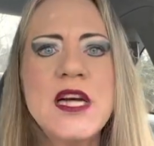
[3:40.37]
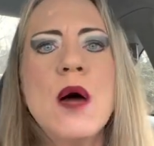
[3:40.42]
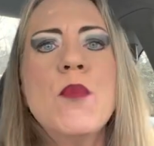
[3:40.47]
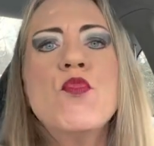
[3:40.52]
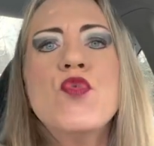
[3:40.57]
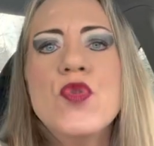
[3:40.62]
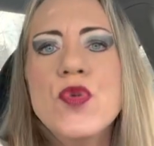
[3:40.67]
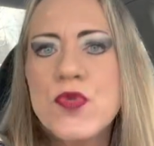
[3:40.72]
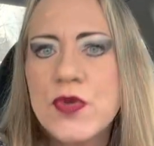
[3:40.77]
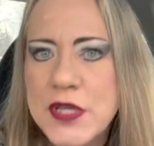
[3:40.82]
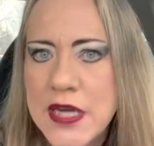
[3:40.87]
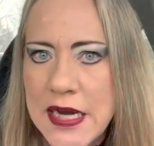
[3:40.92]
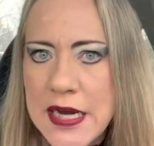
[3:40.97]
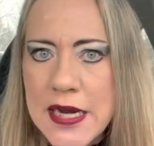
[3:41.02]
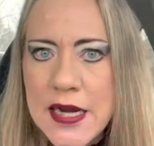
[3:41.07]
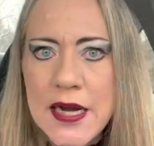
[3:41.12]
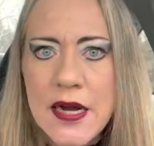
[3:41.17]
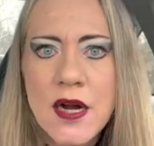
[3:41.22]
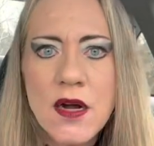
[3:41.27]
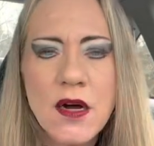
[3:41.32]

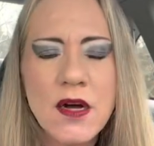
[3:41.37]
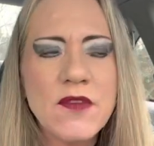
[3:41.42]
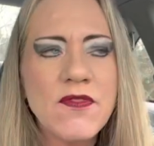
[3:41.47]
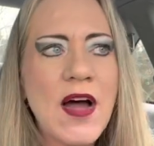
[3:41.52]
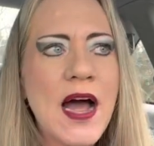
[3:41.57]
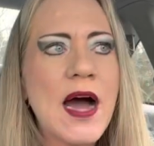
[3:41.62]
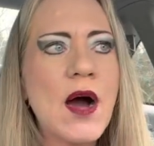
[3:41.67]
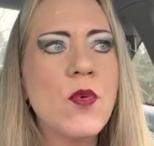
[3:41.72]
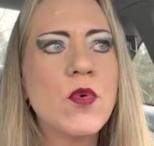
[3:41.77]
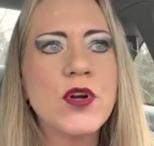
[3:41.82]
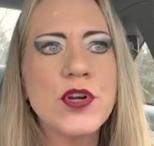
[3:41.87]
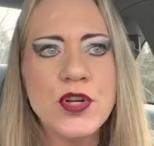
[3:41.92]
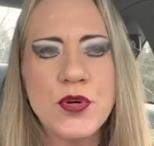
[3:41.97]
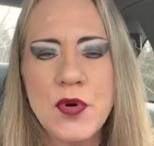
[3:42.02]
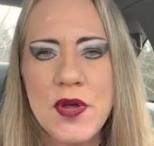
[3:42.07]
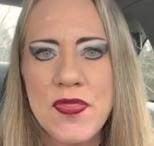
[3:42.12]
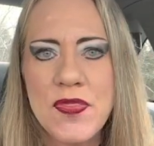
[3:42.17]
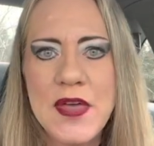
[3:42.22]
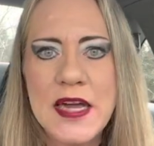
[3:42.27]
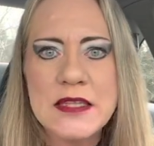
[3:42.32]
routine of how we're
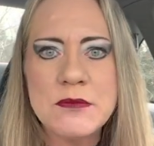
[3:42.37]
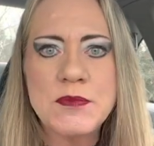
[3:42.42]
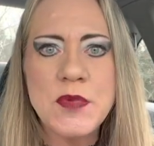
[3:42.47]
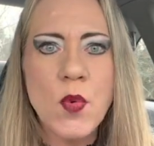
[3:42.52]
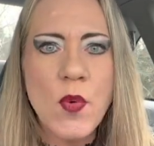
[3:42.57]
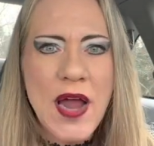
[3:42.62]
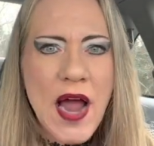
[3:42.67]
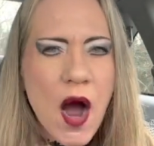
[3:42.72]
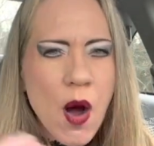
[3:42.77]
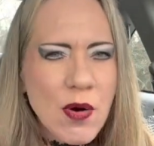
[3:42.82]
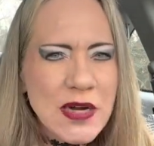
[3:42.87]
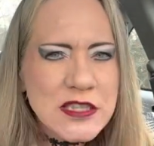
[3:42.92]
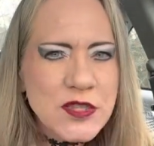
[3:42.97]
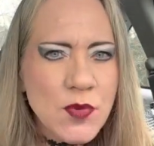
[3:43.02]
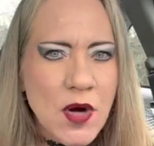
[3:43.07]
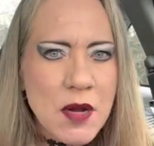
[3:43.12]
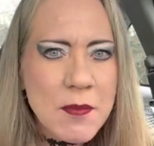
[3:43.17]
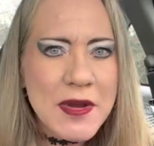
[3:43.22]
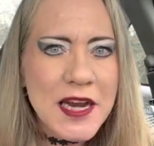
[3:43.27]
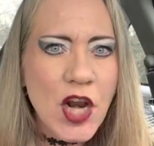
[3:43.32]
doing things, but we always
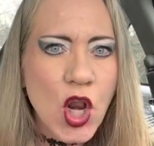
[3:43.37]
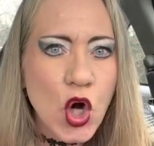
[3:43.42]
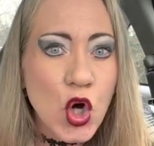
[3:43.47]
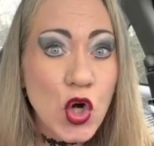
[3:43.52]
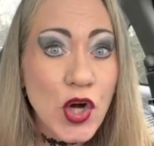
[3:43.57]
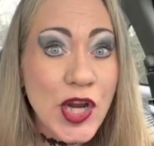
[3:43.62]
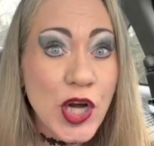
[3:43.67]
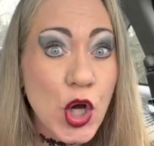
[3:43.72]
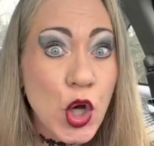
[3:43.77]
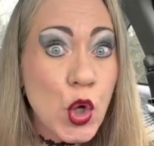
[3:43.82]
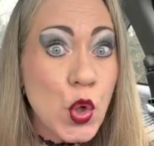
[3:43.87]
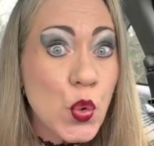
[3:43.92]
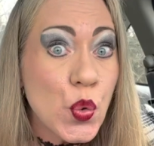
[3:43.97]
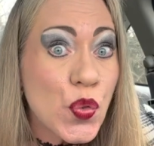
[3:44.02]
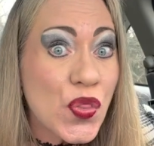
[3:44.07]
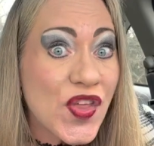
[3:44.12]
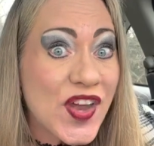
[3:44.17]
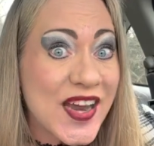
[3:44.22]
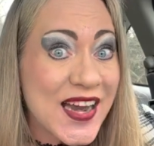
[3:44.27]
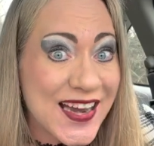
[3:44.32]
want to be learning new
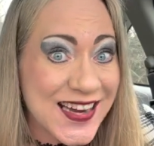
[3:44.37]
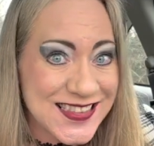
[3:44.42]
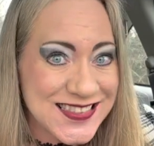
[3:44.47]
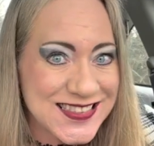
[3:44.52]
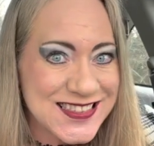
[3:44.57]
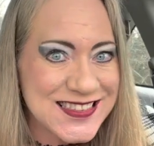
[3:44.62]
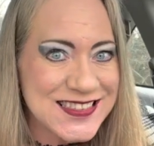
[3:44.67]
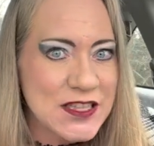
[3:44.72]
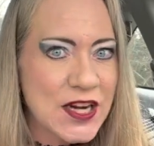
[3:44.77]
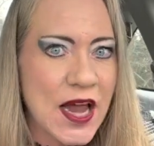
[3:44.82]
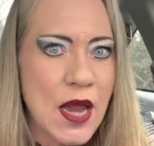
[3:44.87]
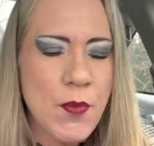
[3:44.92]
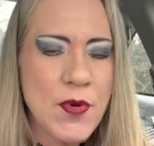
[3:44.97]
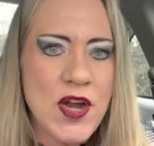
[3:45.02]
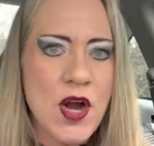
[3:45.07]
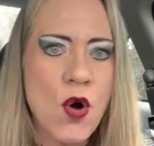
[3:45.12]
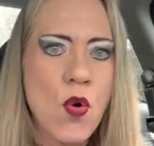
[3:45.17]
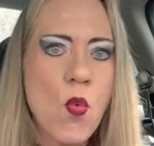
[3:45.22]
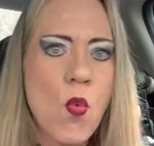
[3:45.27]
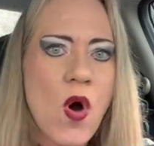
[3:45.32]
things, okay? We
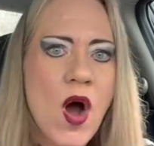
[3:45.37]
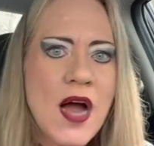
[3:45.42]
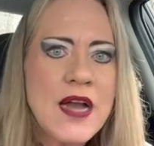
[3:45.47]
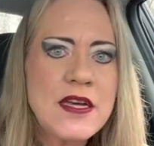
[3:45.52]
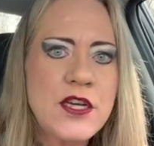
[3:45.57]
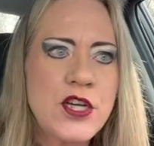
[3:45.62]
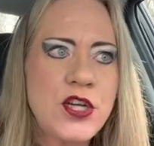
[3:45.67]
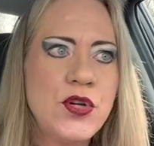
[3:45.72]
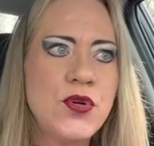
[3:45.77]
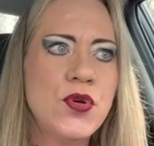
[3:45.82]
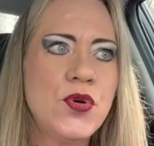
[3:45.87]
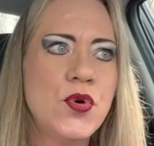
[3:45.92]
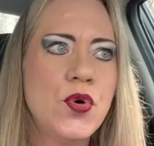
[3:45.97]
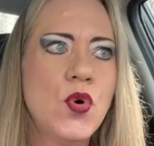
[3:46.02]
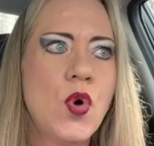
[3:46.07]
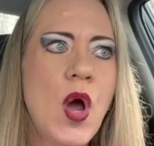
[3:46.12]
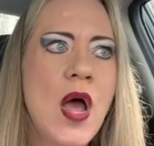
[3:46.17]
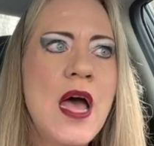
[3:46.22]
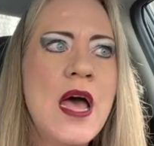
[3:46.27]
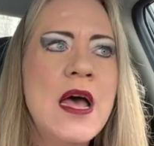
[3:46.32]
don't want
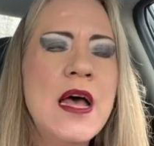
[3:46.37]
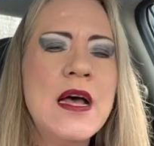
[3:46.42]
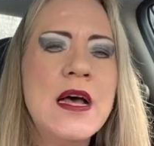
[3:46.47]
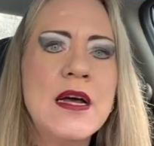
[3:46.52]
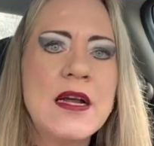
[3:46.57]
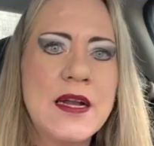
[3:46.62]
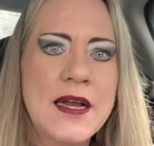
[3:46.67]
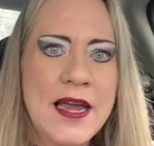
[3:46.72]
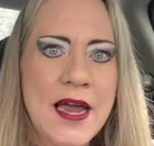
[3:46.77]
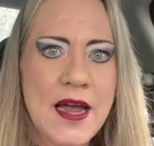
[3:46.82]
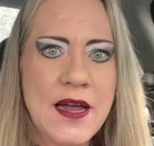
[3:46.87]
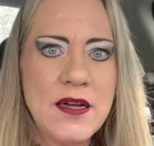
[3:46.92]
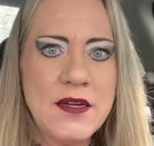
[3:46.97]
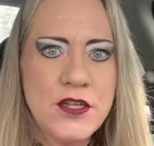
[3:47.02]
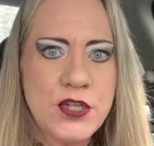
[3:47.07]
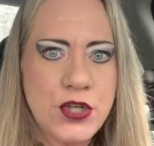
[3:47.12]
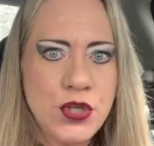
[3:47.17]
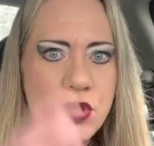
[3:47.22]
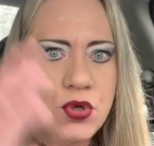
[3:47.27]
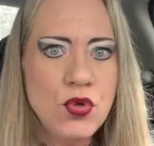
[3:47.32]
to get
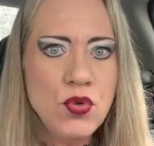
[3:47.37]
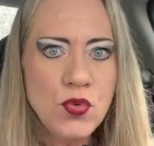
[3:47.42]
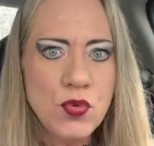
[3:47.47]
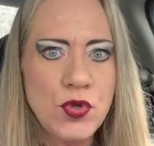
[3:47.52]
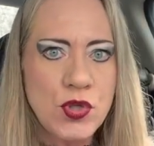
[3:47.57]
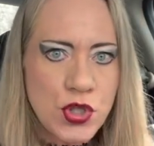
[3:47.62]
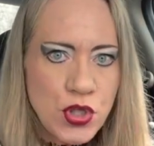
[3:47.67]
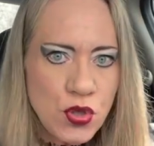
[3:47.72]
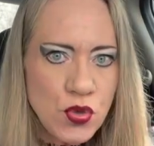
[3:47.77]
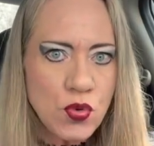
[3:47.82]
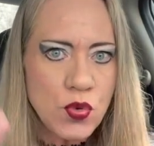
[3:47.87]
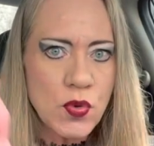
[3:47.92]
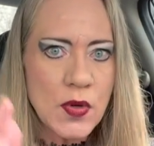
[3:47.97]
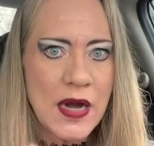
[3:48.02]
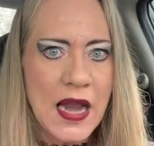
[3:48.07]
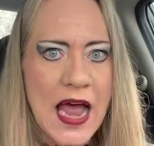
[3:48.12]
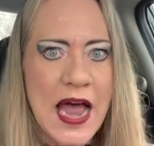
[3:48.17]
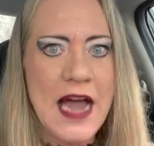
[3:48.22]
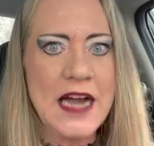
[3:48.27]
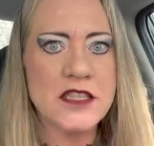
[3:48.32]
too
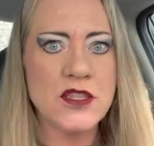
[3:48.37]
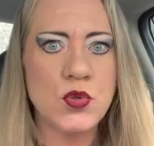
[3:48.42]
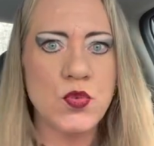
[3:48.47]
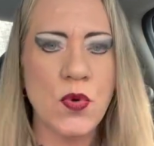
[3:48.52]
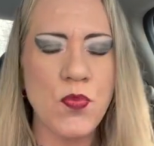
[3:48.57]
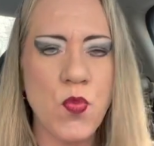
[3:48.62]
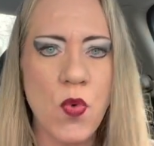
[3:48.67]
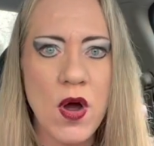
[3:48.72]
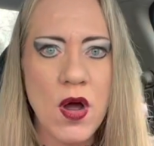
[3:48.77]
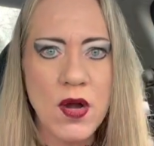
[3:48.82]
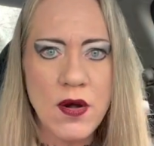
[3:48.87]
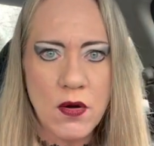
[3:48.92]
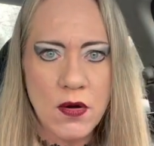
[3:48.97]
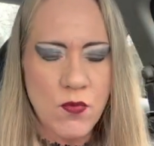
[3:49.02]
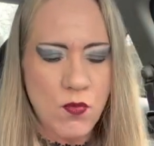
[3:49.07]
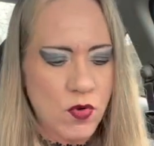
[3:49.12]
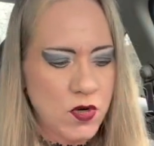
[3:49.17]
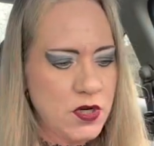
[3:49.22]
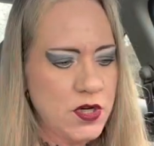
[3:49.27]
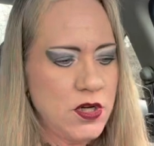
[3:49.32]
relaxed with what
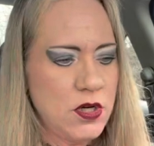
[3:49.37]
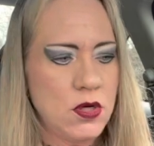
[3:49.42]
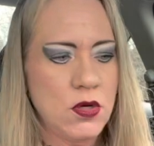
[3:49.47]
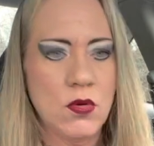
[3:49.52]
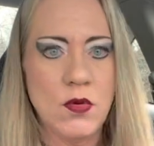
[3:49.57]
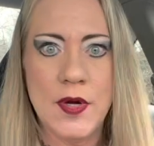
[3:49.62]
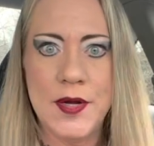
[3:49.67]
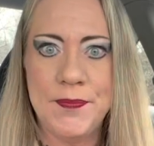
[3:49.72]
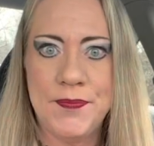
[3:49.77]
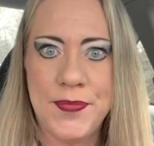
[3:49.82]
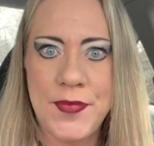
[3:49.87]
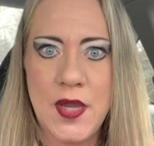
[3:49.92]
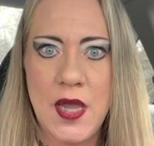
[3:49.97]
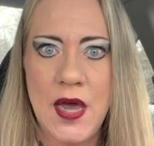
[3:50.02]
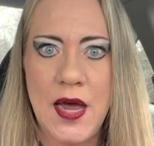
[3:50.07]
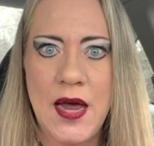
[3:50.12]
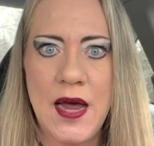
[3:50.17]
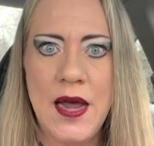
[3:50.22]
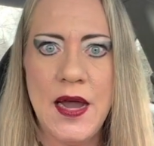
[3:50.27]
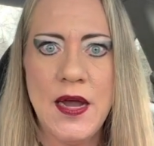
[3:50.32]
we're doing,
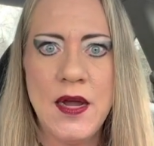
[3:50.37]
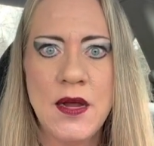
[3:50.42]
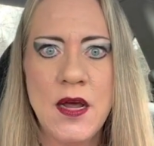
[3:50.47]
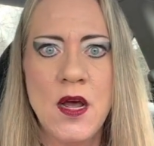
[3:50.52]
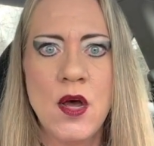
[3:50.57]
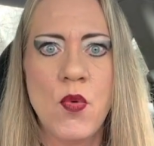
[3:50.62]
okay?